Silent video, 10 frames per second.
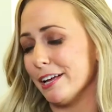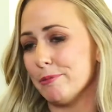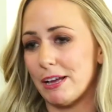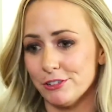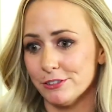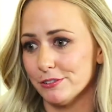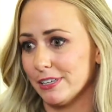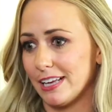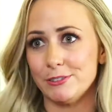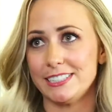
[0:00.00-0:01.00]

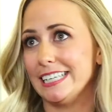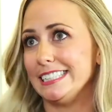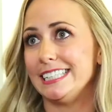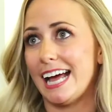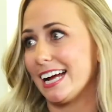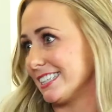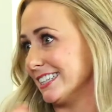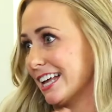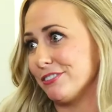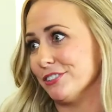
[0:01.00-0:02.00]
After I was getting tagged
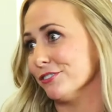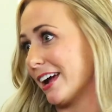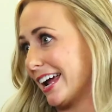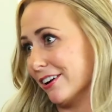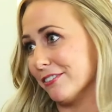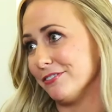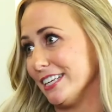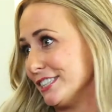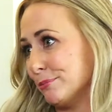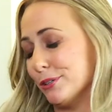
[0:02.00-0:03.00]
left and right on
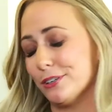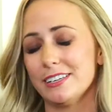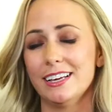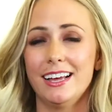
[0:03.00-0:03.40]
Facebook.